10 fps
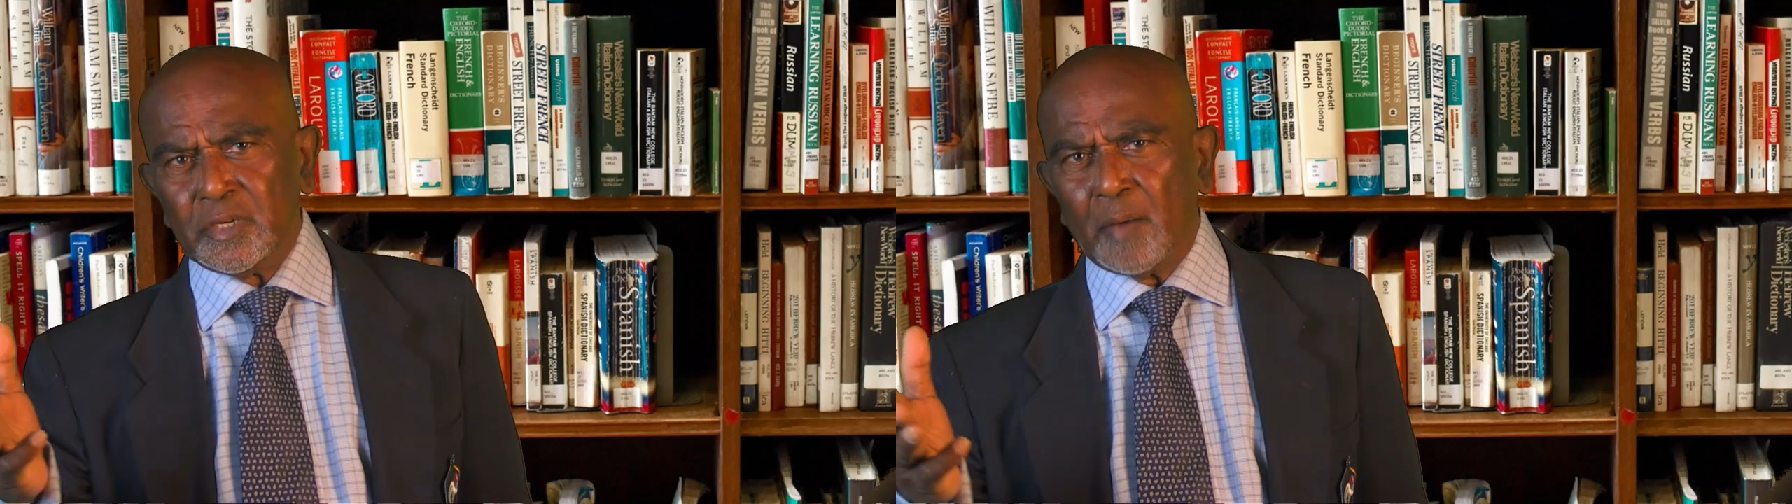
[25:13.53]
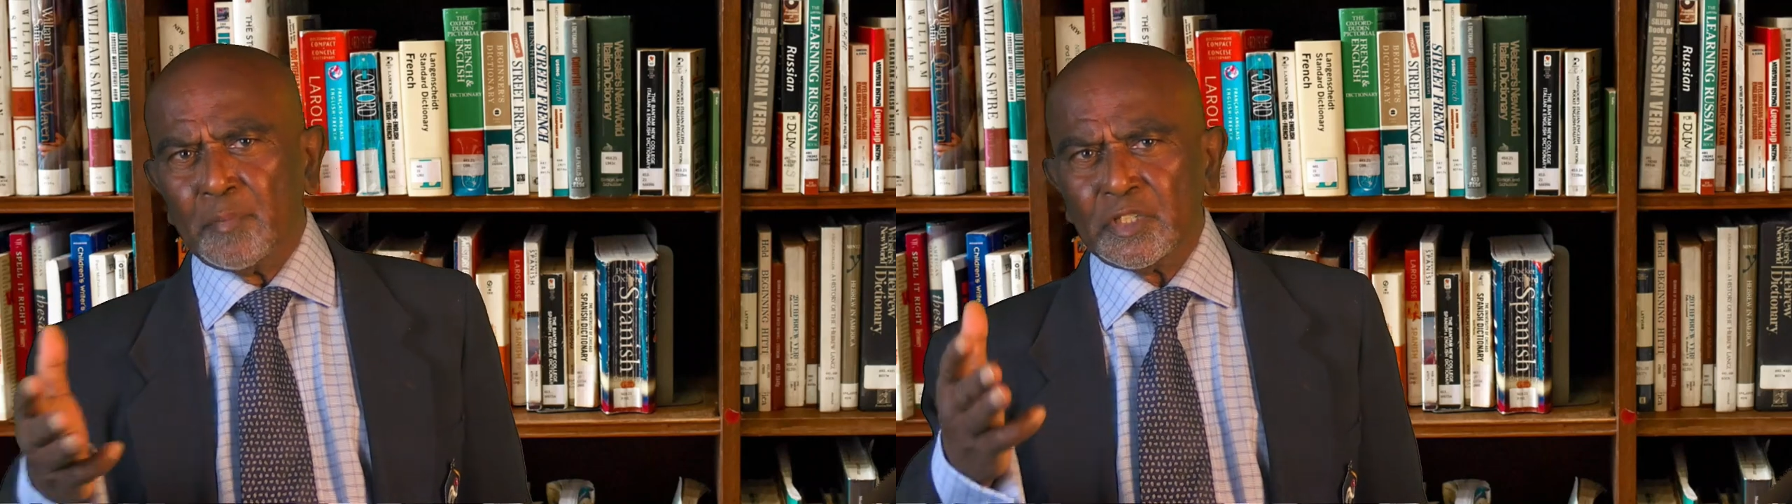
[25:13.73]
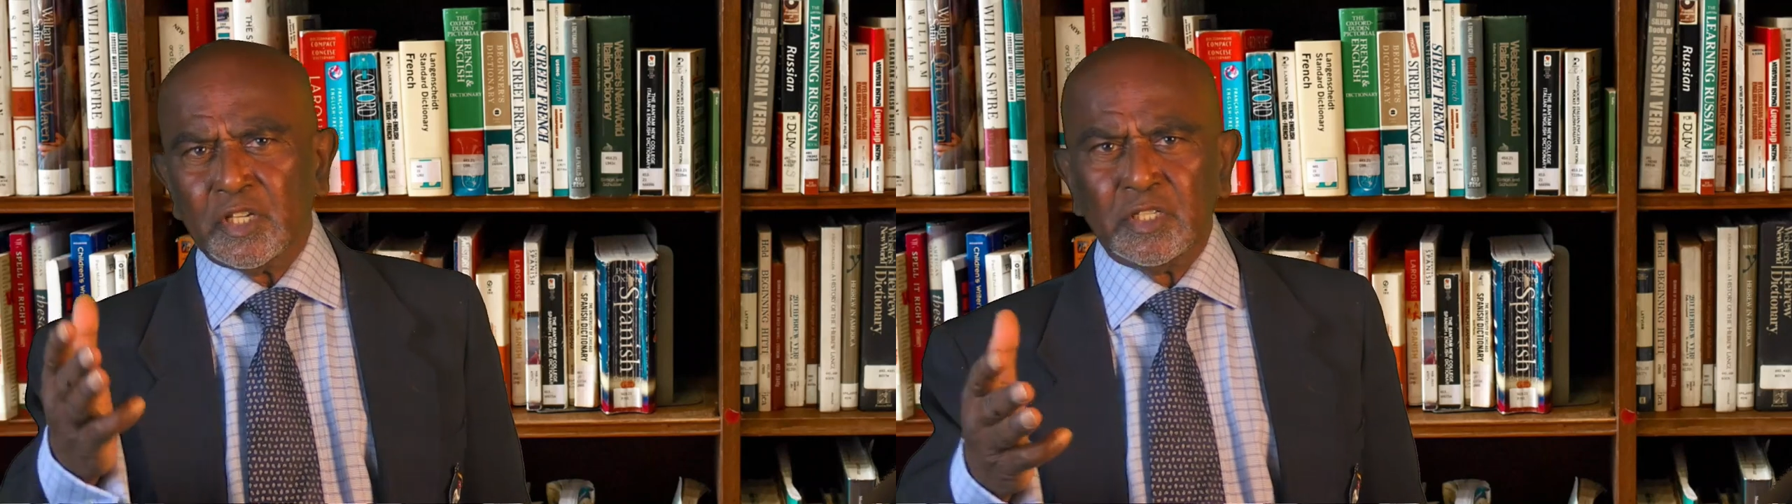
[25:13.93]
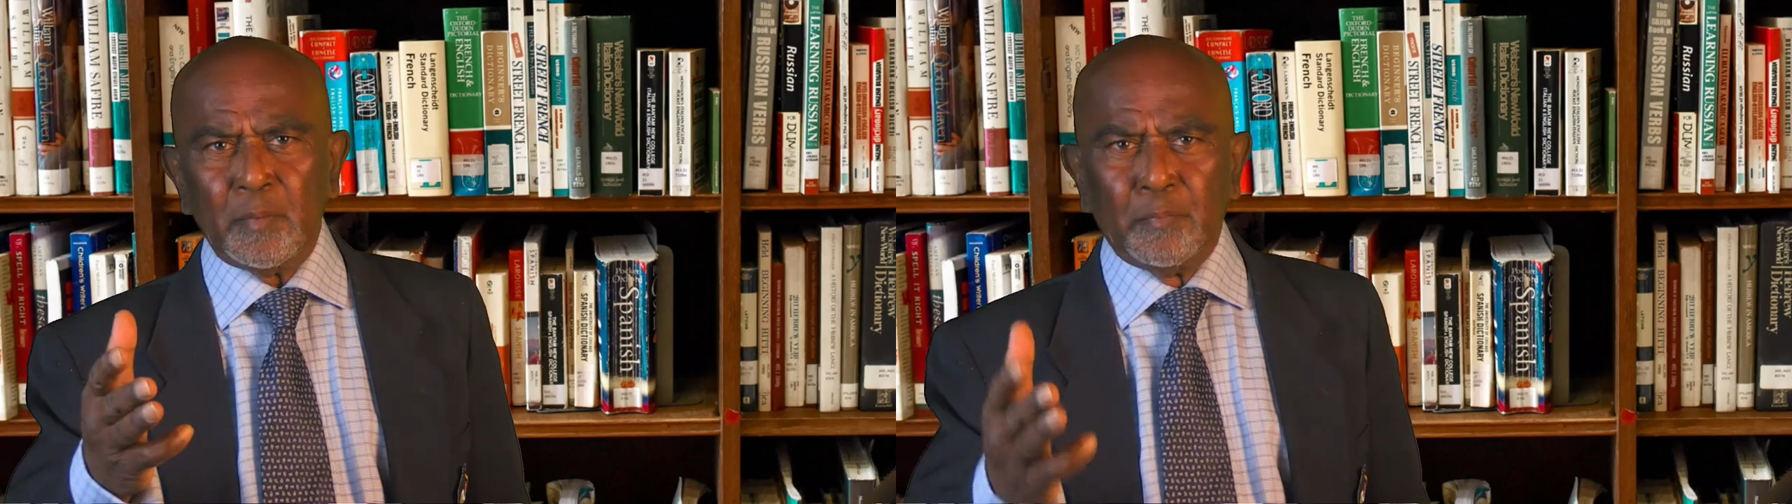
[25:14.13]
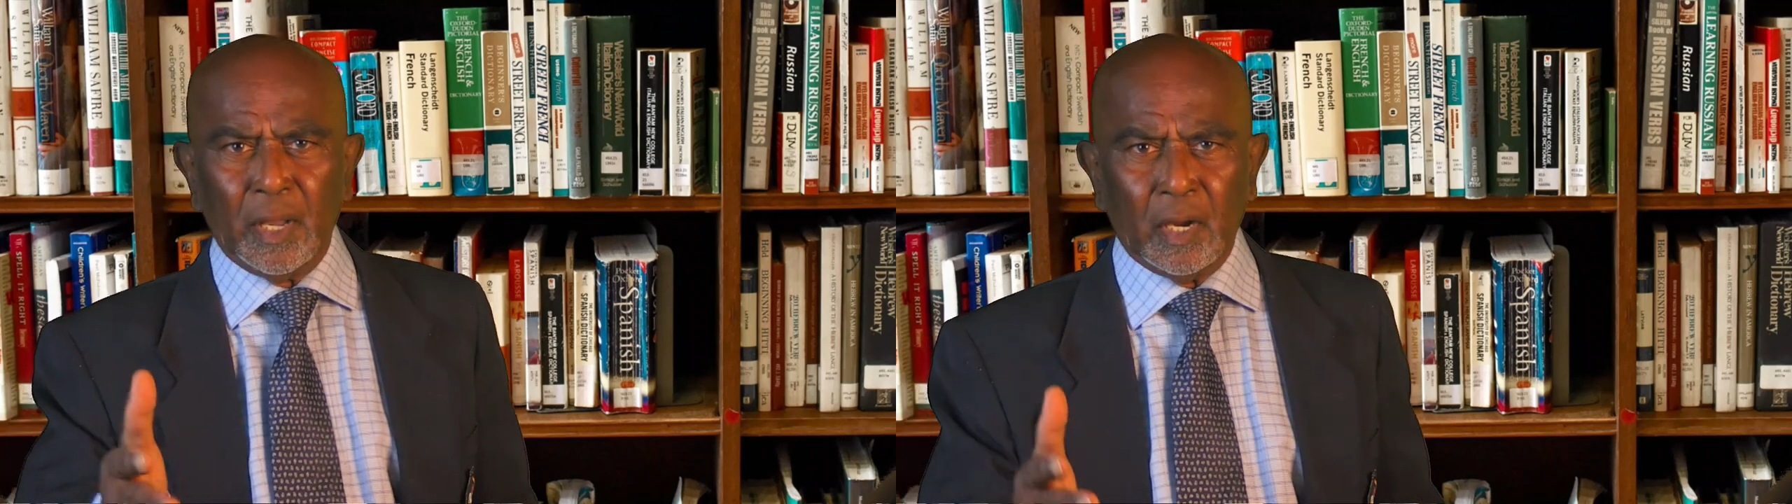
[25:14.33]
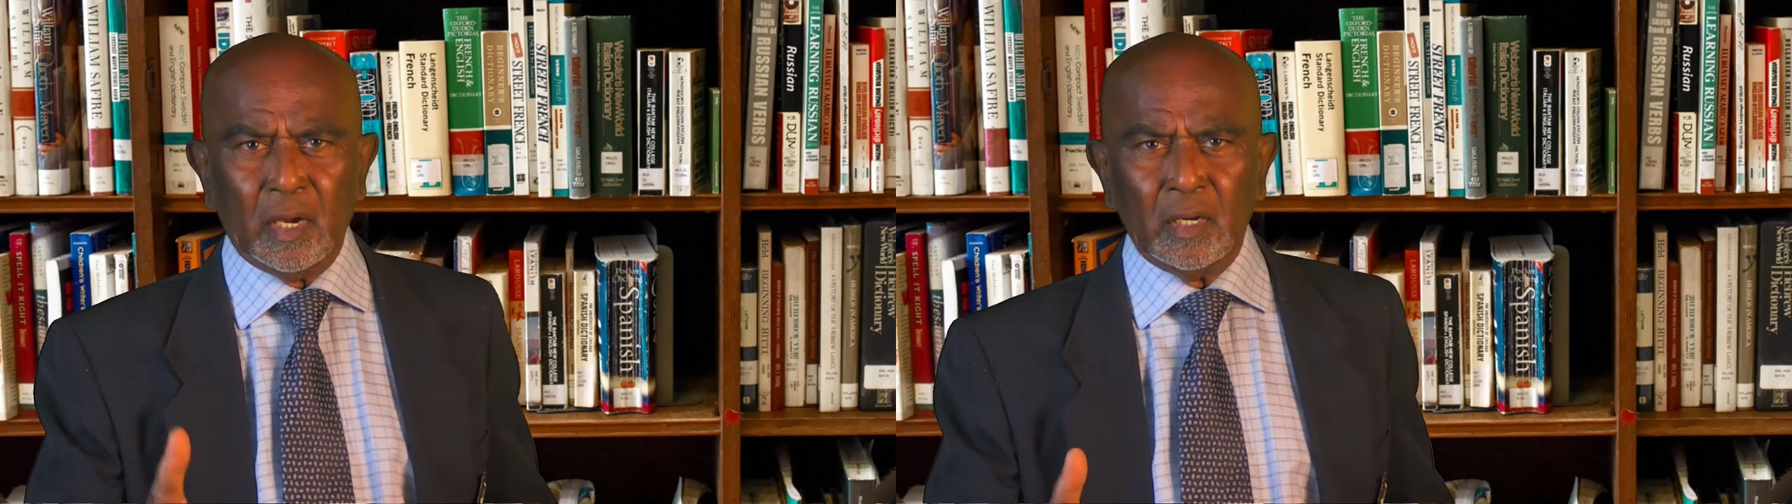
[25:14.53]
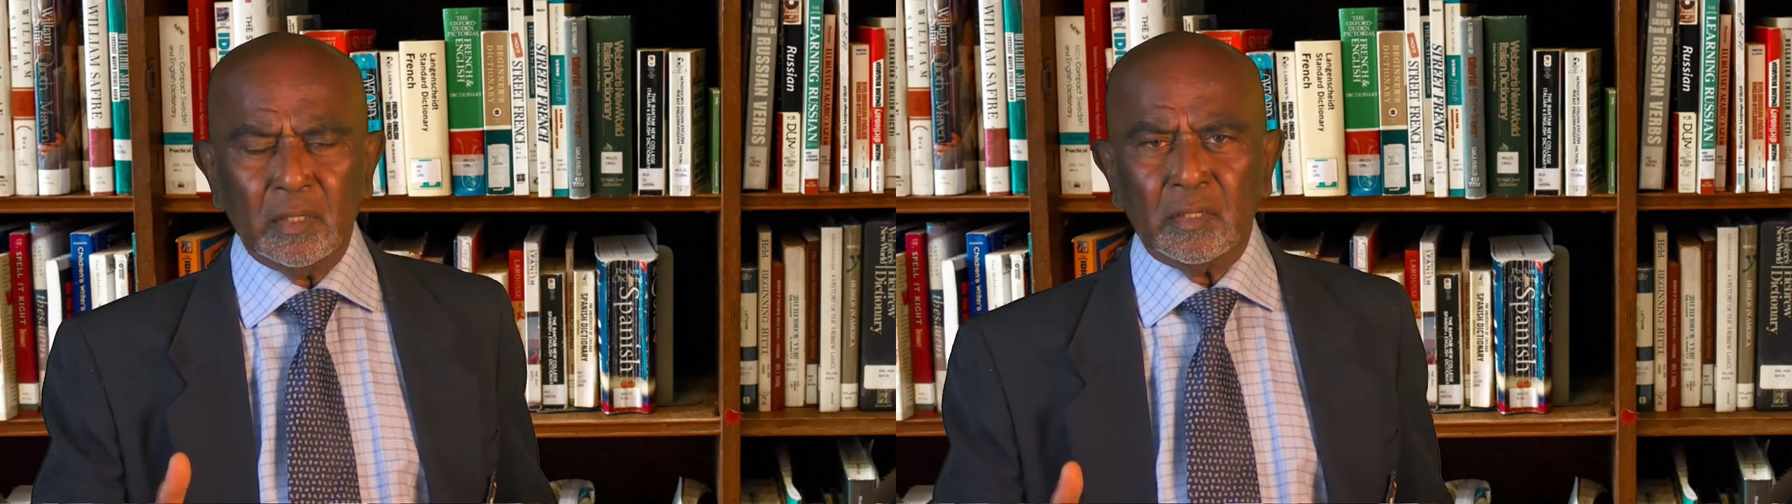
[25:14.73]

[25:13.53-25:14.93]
numbers in the bill,